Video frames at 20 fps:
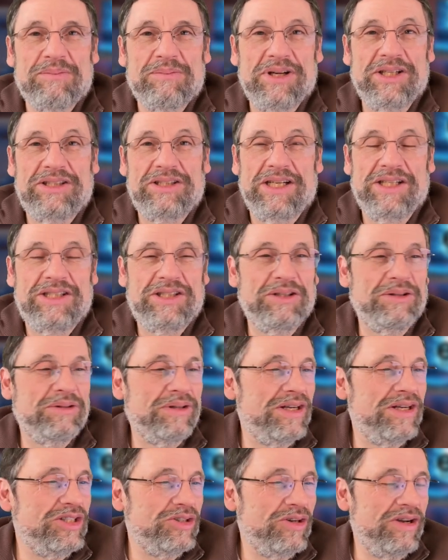Appreciate
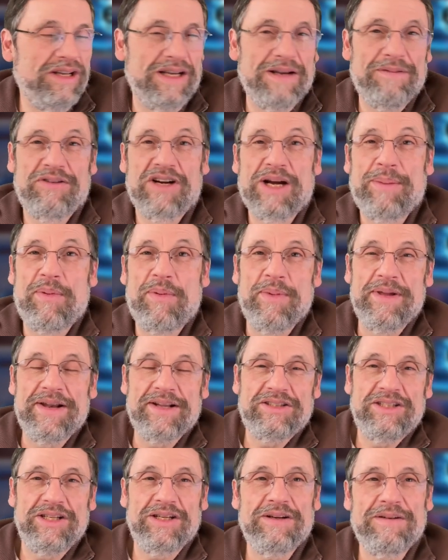you joining in for a couple
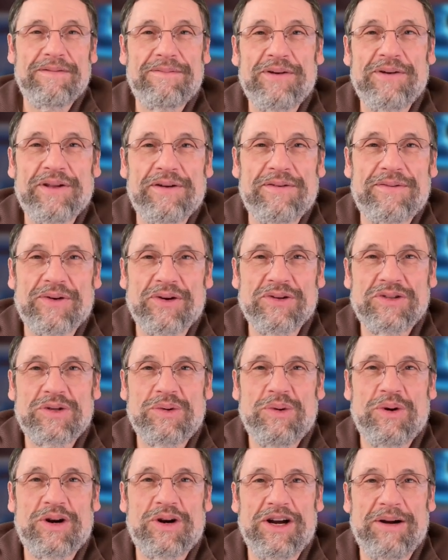minutes here for the
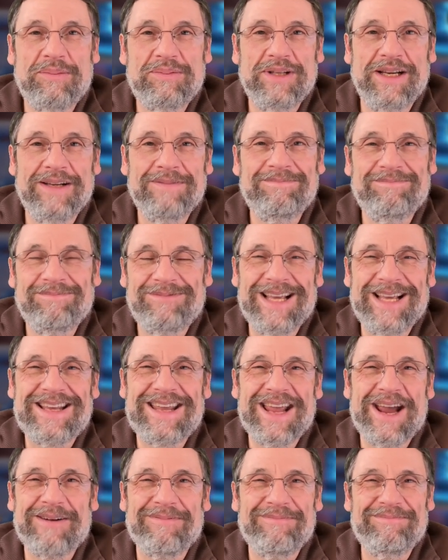first quarter update.
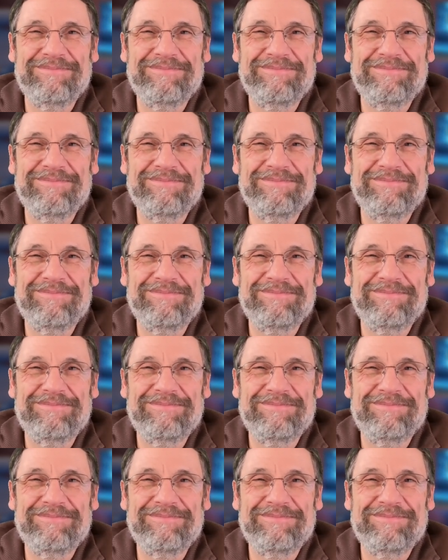Take care.